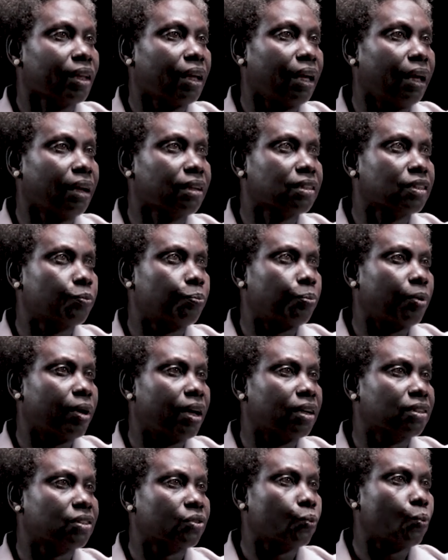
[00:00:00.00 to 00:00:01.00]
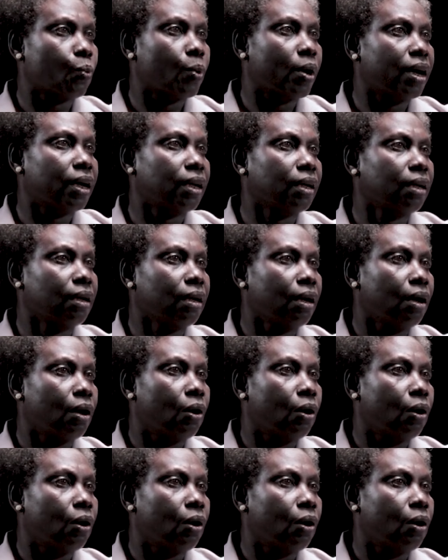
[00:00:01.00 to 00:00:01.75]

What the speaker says: x plus 1